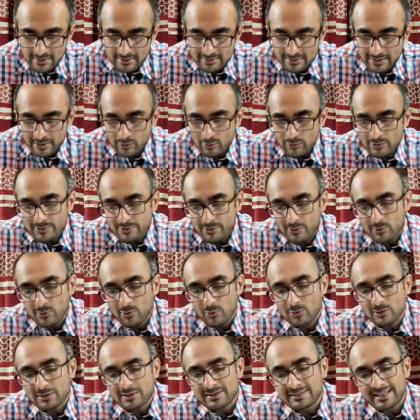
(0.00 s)
they are also
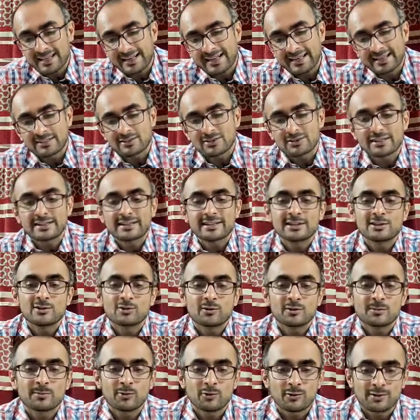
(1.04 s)
called secondary
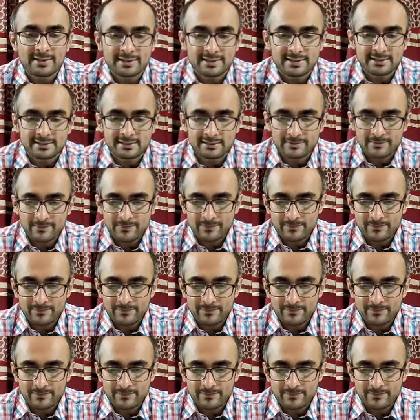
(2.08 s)
ketone bodies.